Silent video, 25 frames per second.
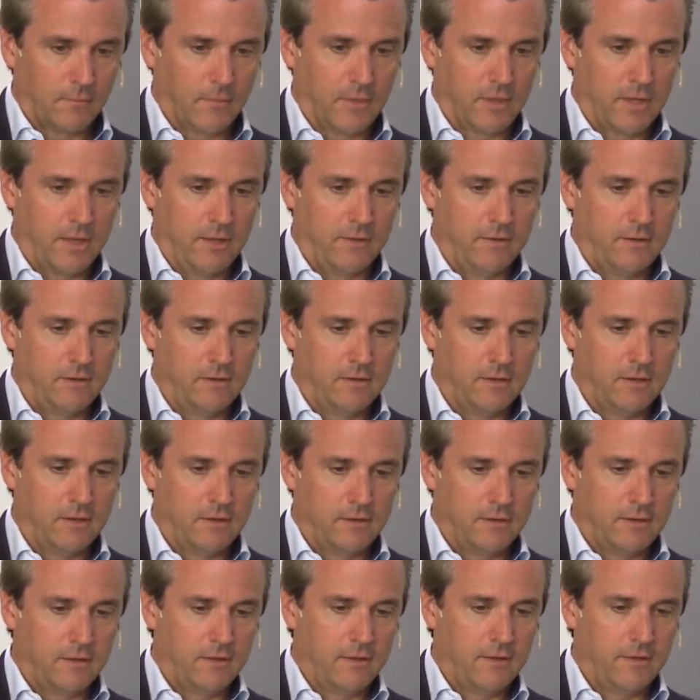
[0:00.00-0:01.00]
And
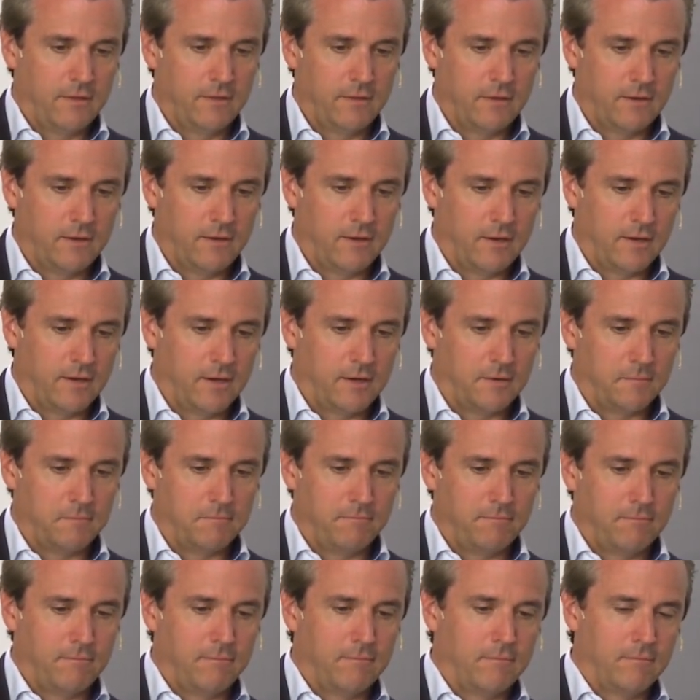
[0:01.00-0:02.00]

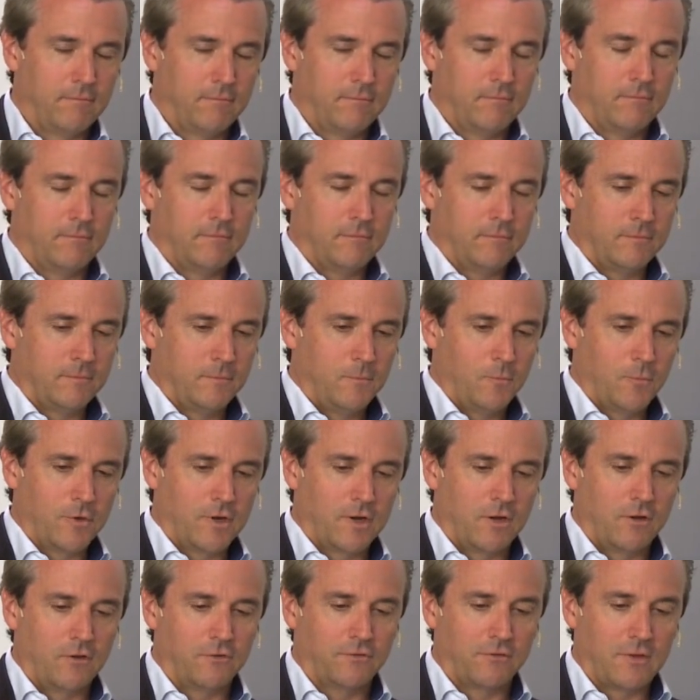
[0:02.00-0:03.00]
um, what
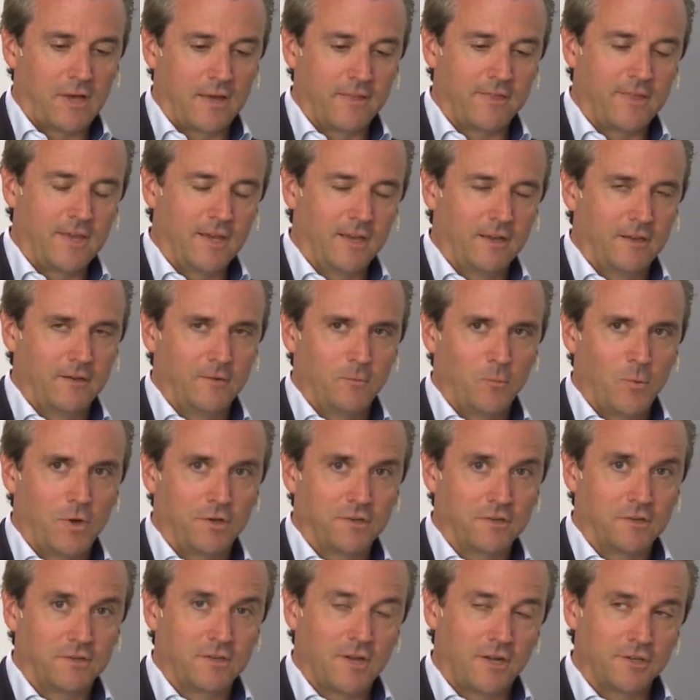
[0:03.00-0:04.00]
else? I think, well,
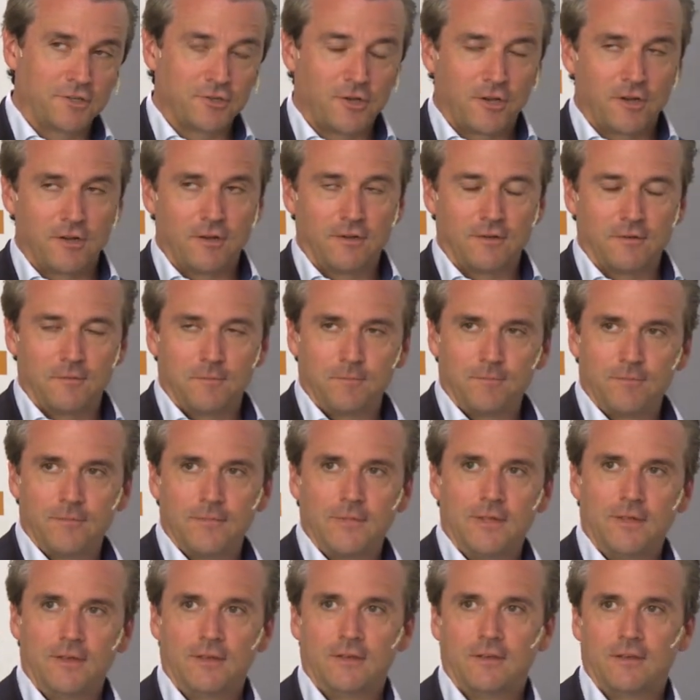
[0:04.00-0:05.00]
to touch on a,
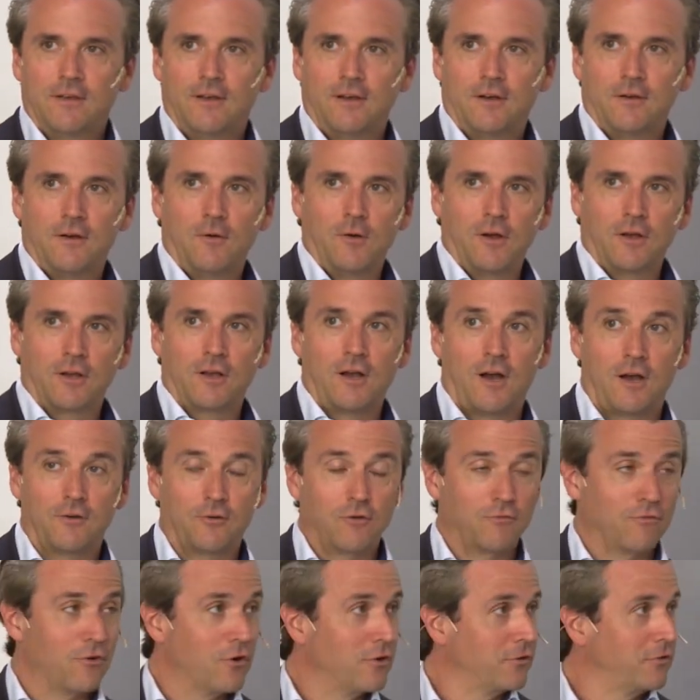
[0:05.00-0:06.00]
a,
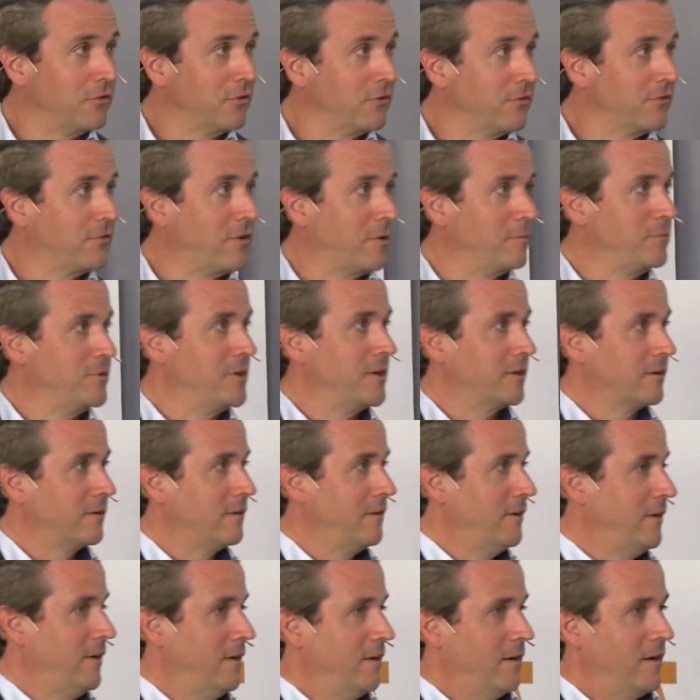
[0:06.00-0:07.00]
controversial subject
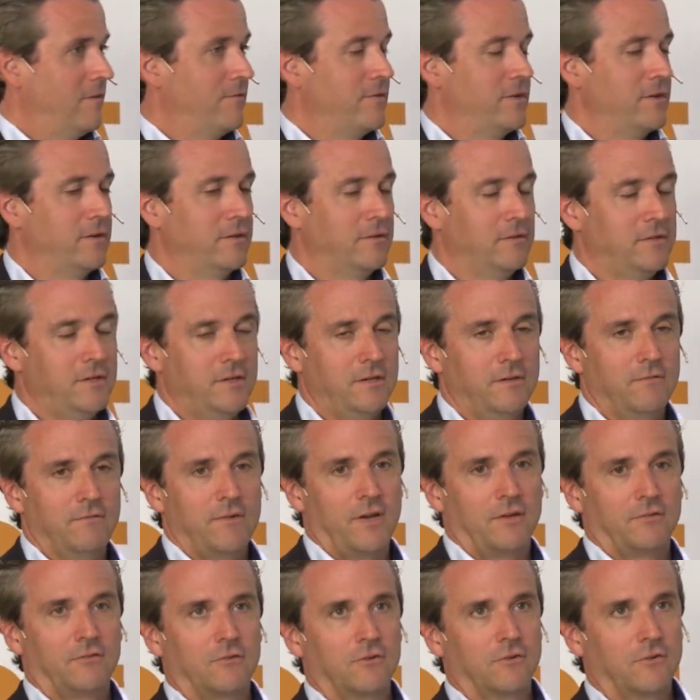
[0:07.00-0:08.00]
of uh, the
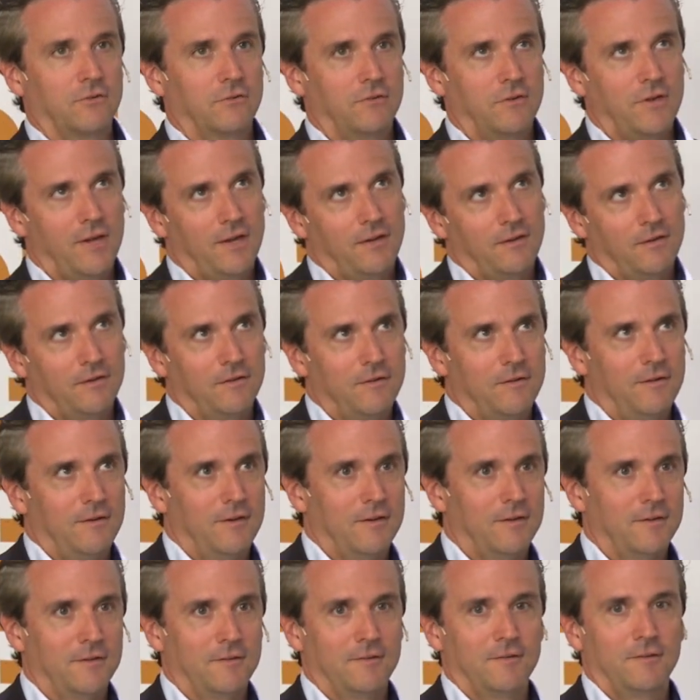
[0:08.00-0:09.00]
investor-state
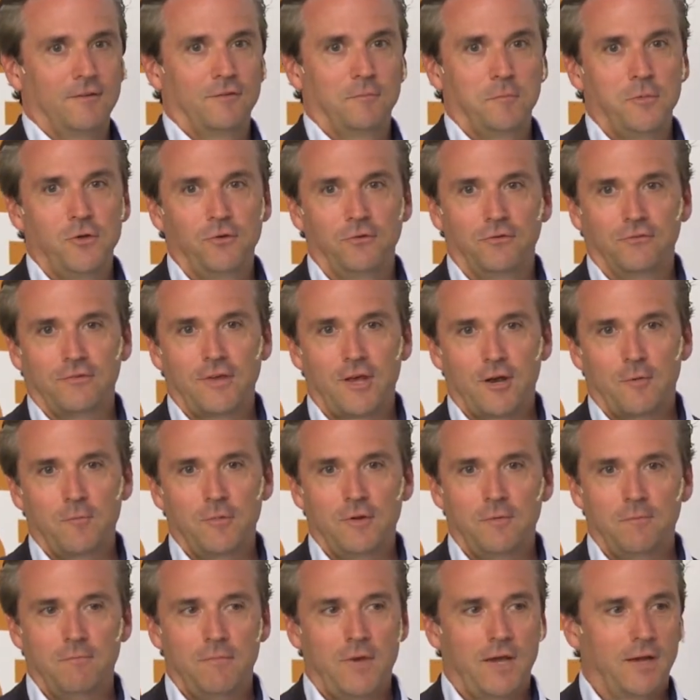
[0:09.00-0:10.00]
uh, dispute
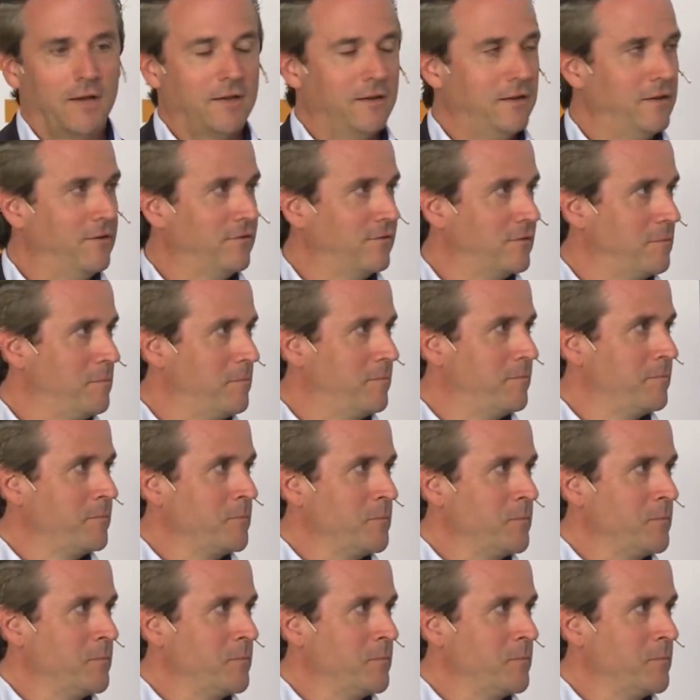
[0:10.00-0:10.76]
settlement mechanism,